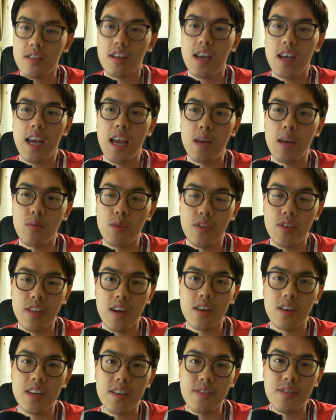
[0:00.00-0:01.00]
and
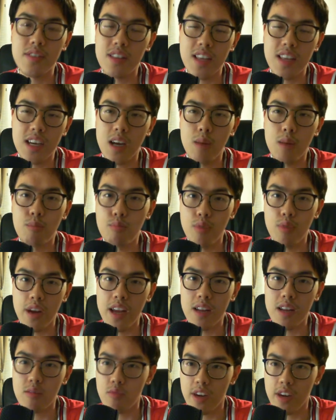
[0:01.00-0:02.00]
without even like a
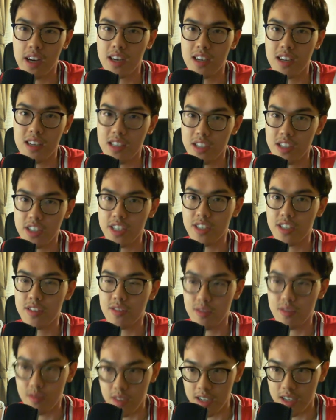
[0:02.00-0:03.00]
brand recognition,
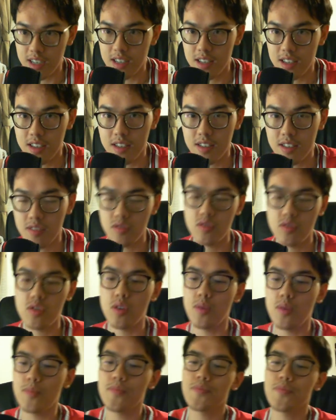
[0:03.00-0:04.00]
right?
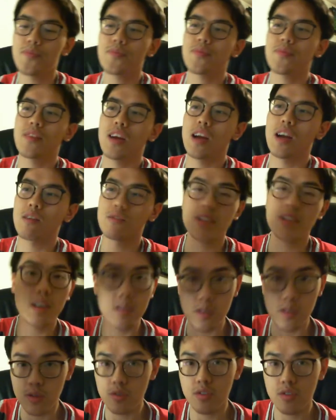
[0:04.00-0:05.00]
So I wrote down
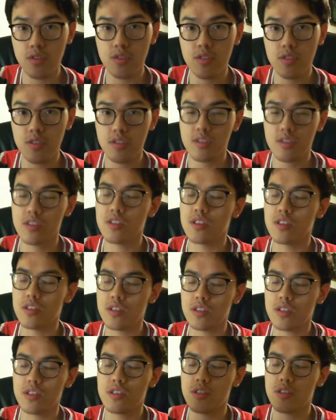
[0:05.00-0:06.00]
notes
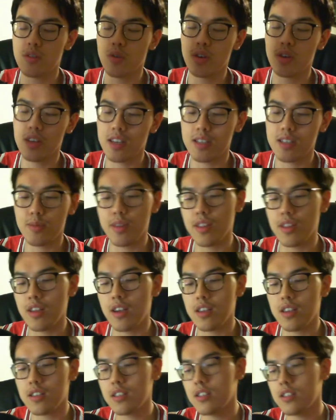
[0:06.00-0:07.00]
because to organize my
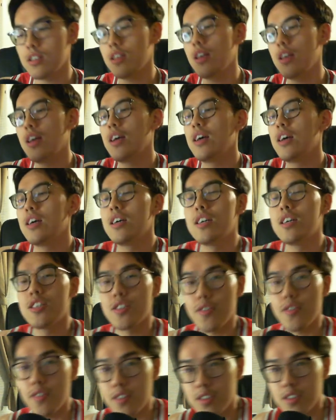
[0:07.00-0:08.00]
thoughts.
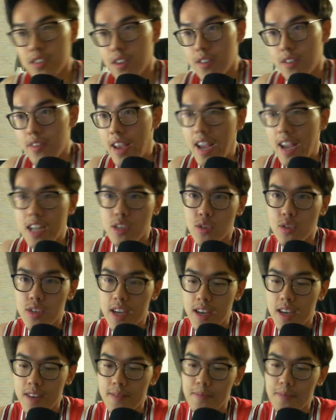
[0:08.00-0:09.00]
First off, Andrew
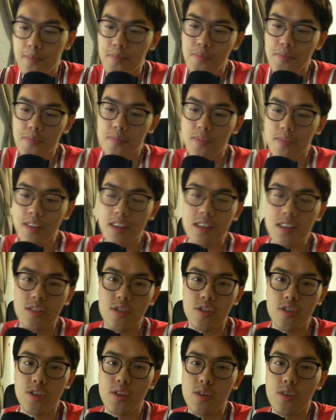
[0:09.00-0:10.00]
Yang.
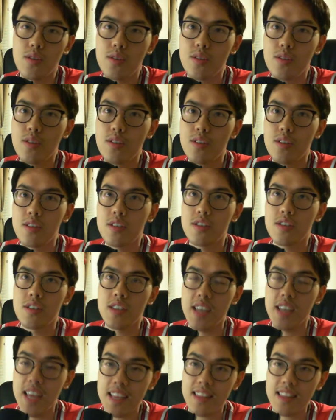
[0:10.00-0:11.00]
So to
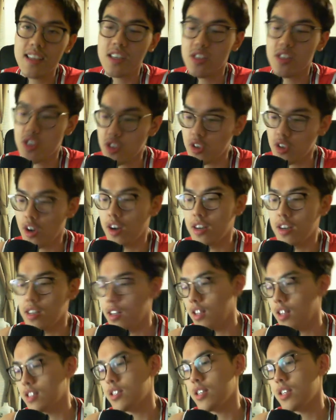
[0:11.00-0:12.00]
get things started
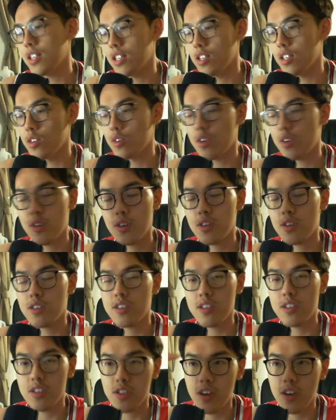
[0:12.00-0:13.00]
and to,
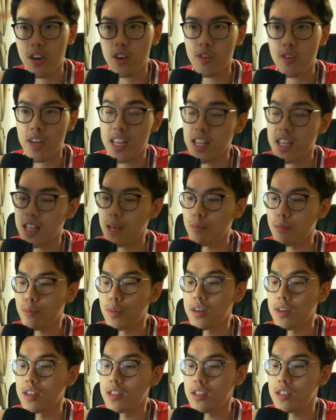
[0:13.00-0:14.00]
start creating that
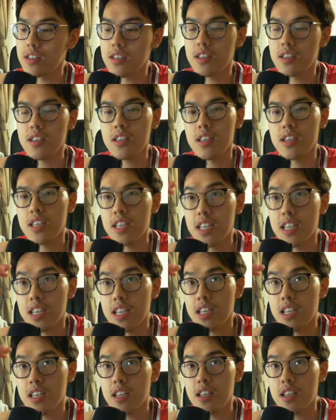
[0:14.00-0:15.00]
buzz,
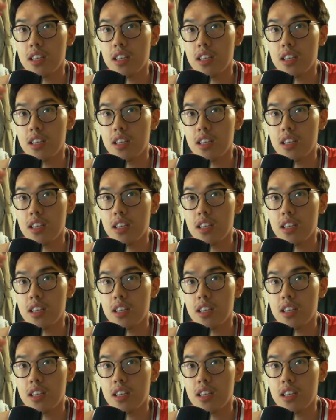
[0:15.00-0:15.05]
he